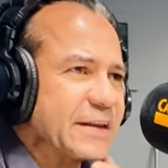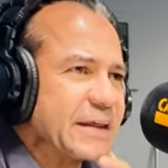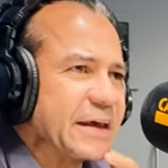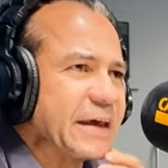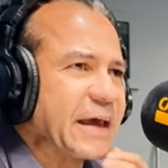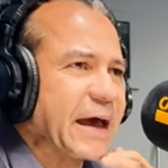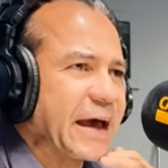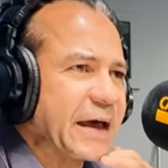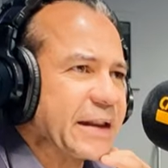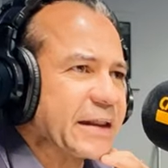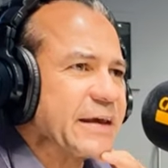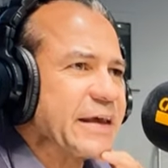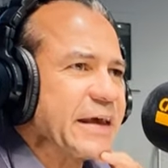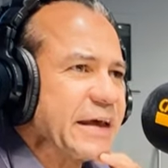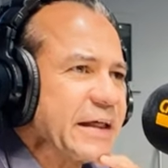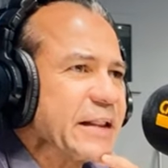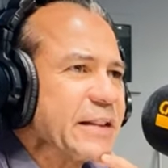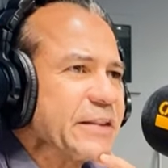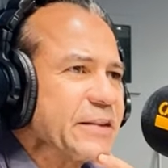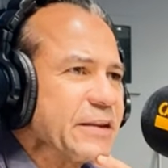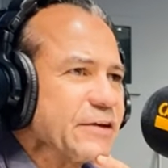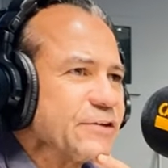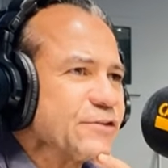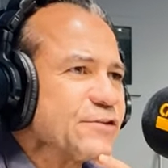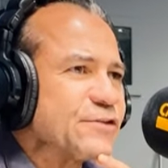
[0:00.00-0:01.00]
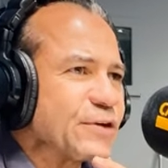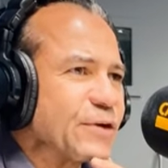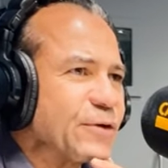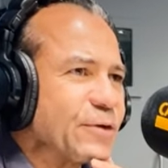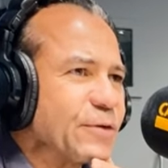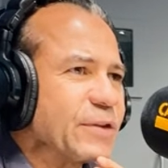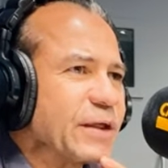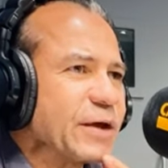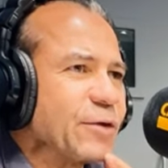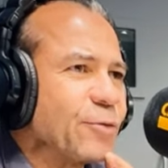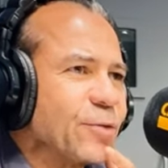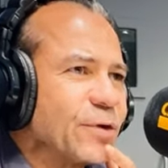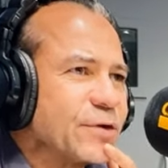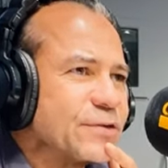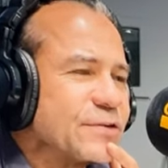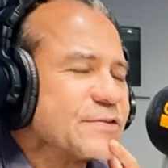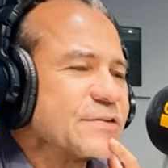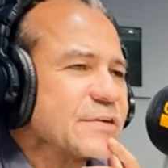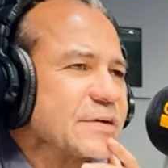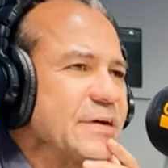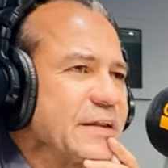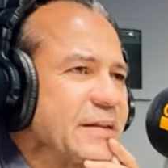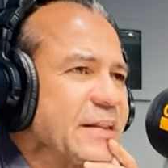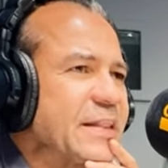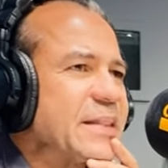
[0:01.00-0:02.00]
He had an illness, so there was
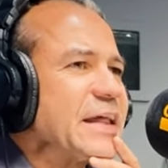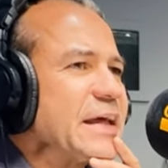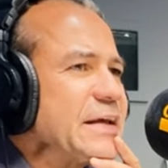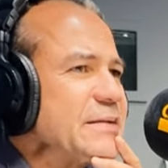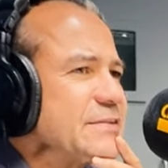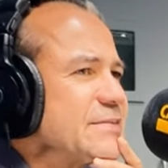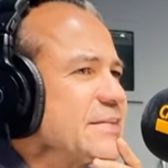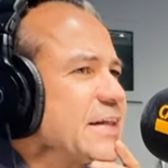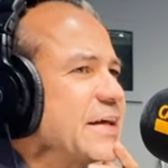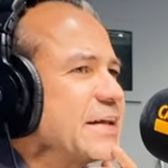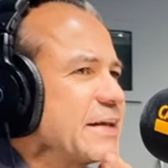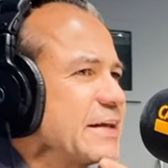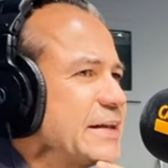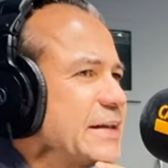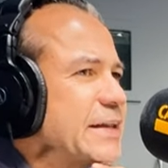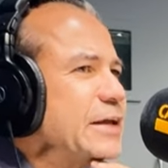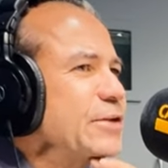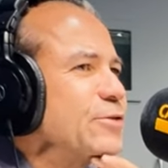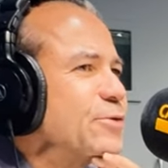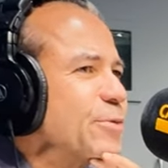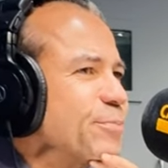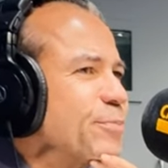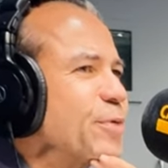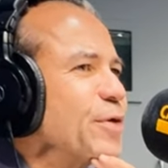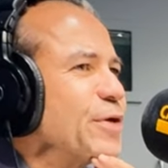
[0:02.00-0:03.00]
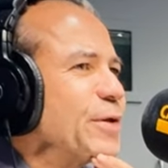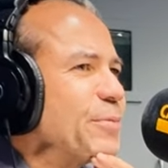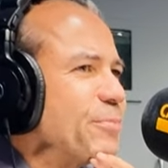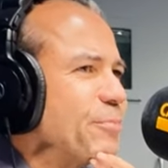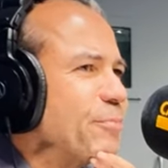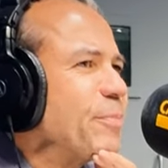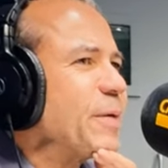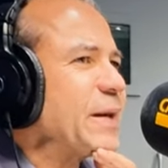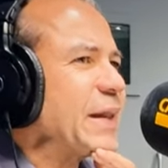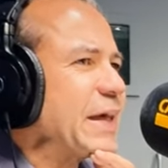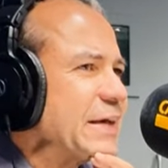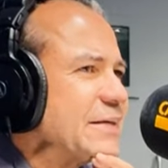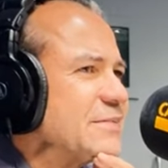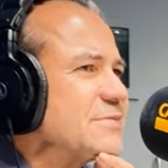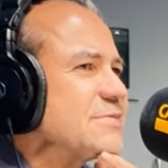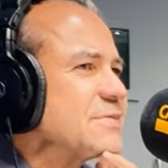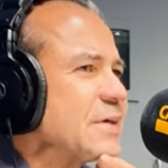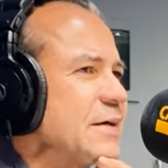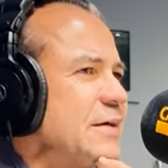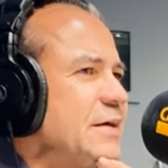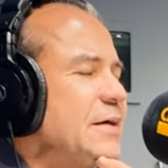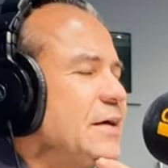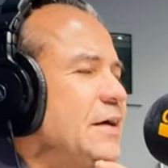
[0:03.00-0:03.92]
uh, things that he need to yeah. put in place